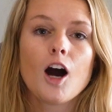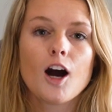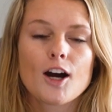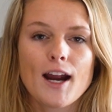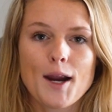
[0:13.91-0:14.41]

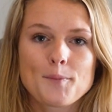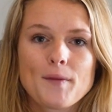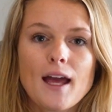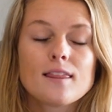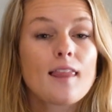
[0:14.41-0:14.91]
Alright,
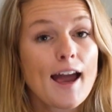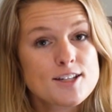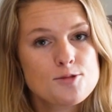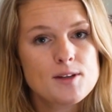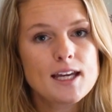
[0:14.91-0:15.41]

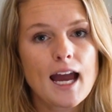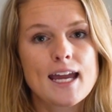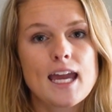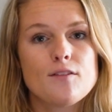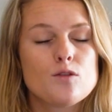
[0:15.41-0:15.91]
last week I
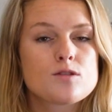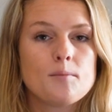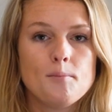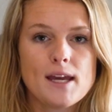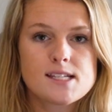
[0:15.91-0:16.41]
gave you
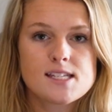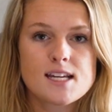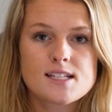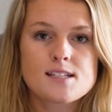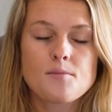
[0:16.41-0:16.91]
some
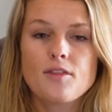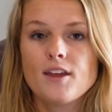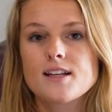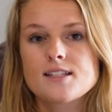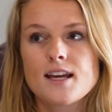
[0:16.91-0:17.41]
basics, some
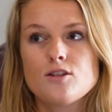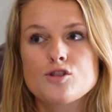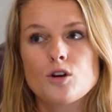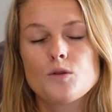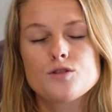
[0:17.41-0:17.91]
things that you
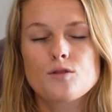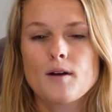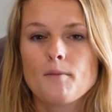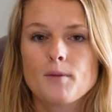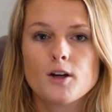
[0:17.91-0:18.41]
should always
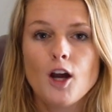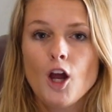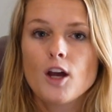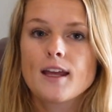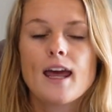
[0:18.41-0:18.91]
remember,
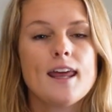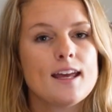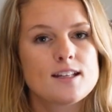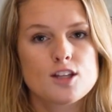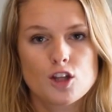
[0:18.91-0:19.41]
getting
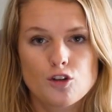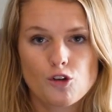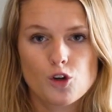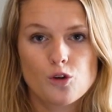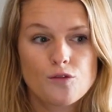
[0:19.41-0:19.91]
into the
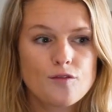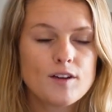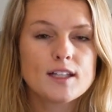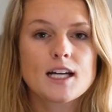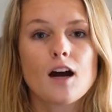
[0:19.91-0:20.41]
groove,
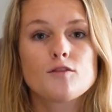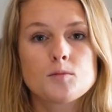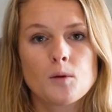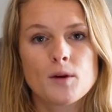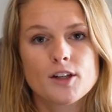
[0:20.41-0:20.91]
feeling
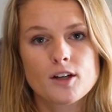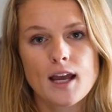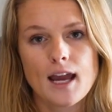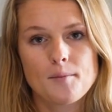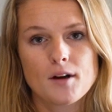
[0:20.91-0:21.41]
comfortable with your
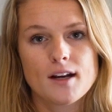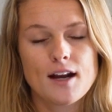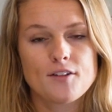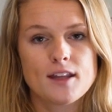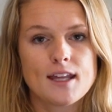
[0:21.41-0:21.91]
camera and
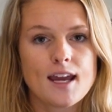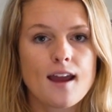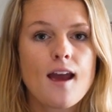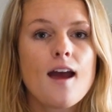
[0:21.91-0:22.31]
everything.